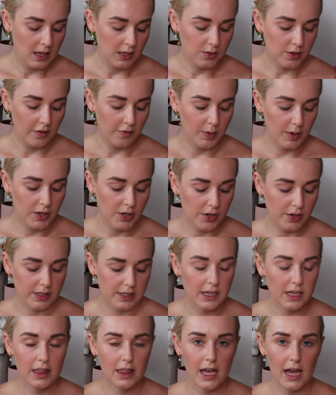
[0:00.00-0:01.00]
So I've been
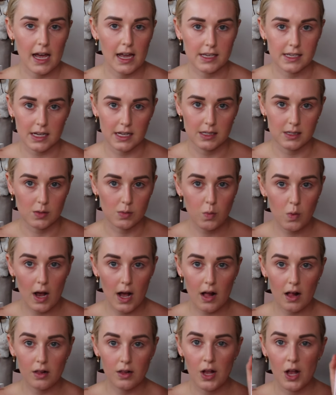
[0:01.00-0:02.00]
using that as
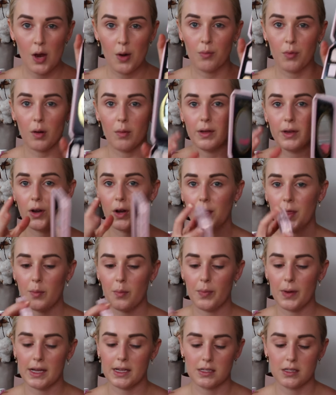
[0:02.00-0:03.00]
well. Probably not the
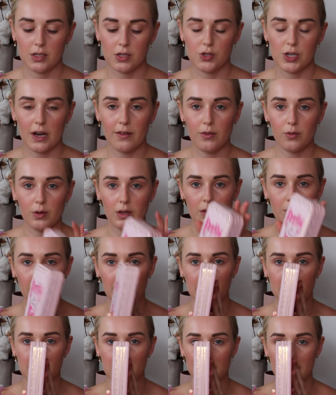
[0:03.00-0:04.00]
best to travel with
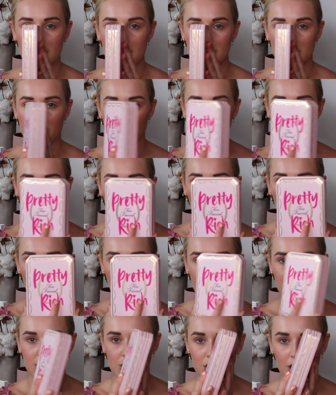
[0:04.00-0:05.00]
because it is
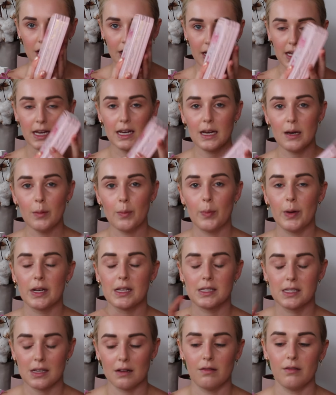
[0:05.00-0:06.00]
so chunky, but
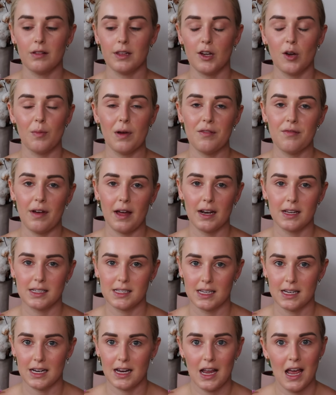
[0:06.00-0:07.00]
it's definitely on my
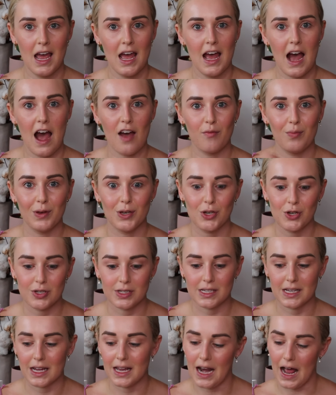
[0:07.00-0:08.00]
vanity. I've been
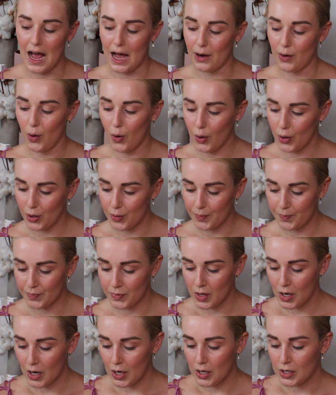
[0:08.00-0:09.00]
using it at home.
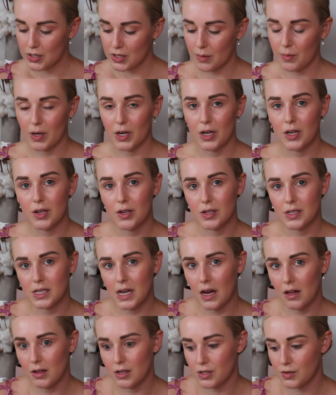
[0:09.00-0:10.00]
So I'm gonna use
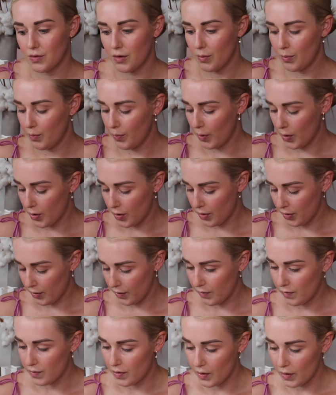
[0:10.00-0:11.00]
colors from both
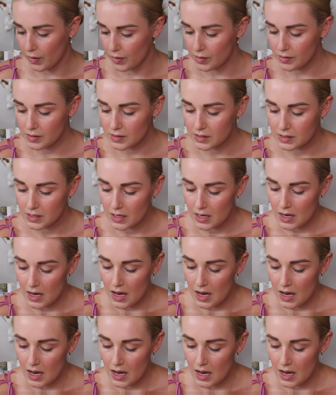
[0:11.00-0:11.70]
of those.